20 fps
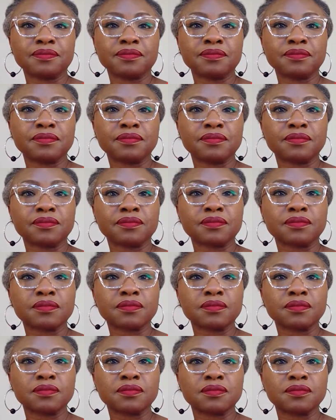
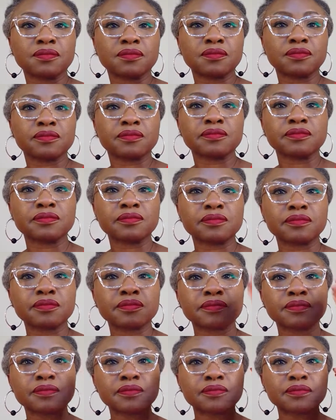
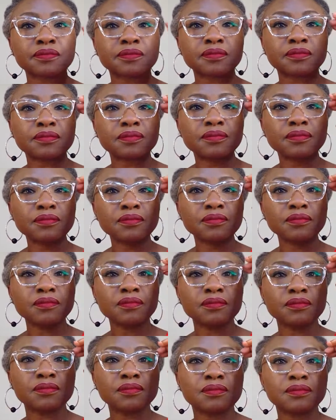
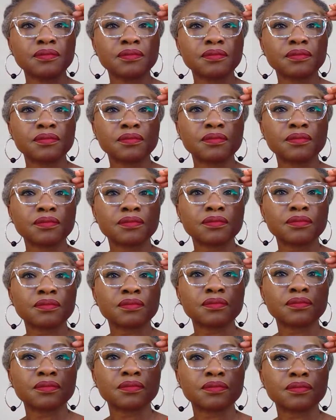
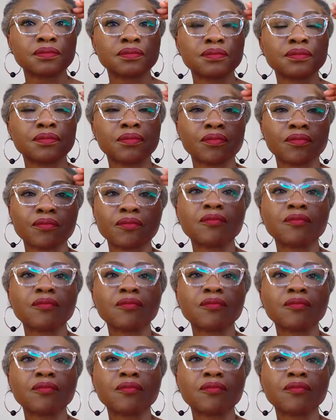Nothing is said.